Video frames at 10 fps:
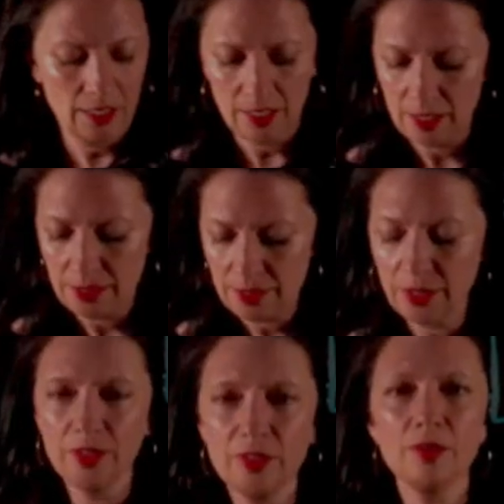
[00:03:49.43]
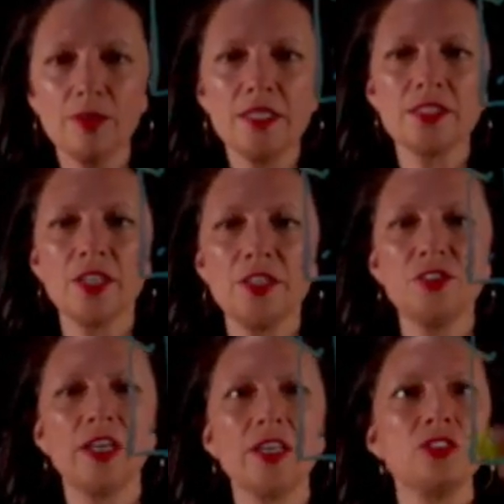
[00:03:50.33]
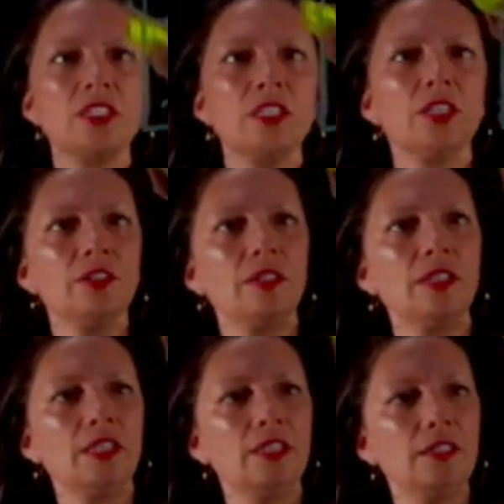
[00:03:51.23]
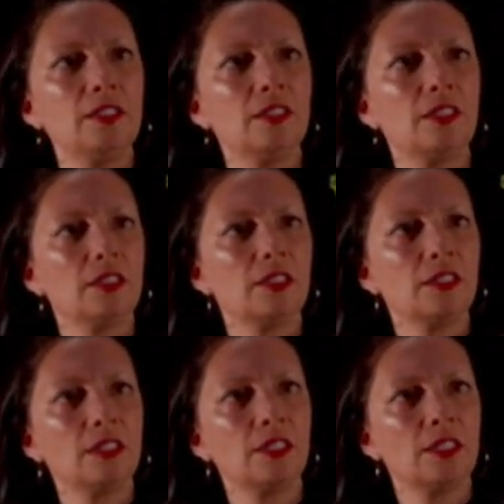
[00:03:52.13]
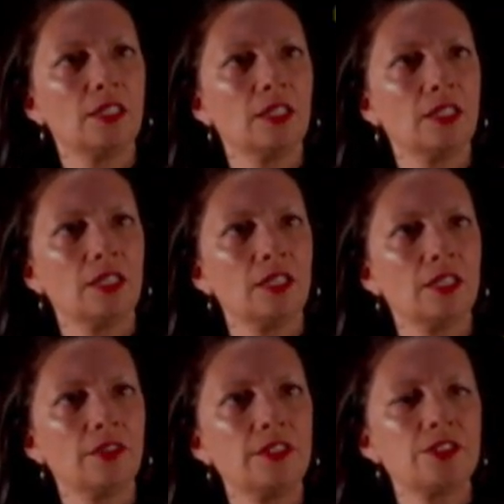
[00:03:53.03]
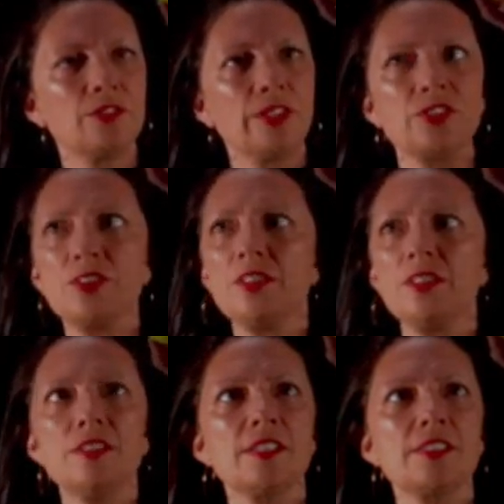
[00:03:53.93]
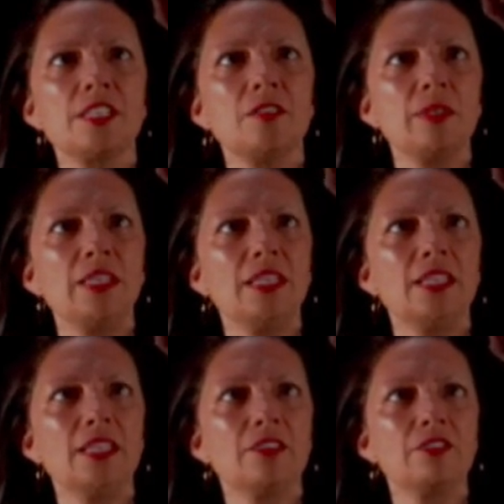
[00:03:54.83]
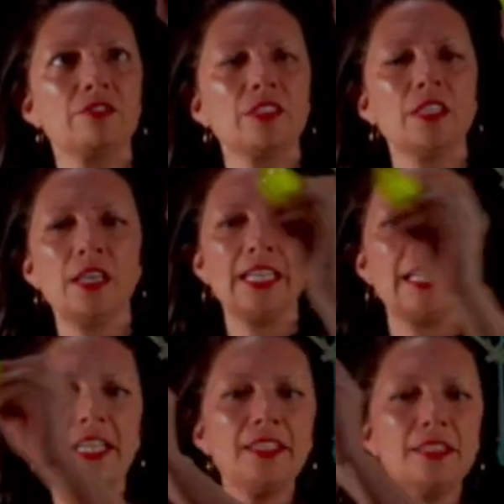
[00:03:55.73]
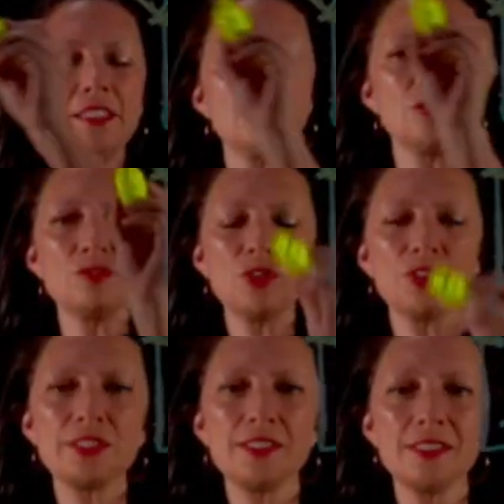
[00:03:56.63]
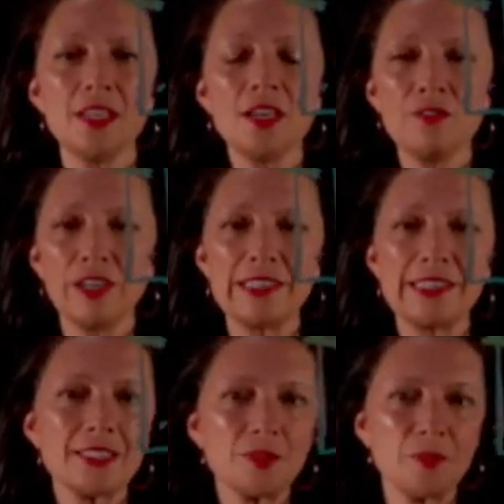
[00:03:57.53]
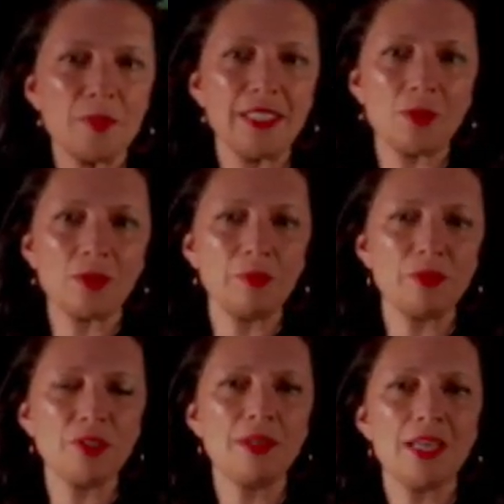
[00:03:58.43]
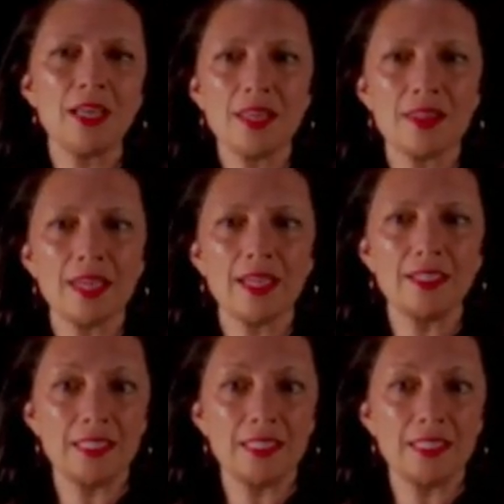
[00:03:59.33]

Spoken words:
So it's going to actually go in this direction. So it's going to be EF. Again, these two forces, for our system to be in equilibrium, they need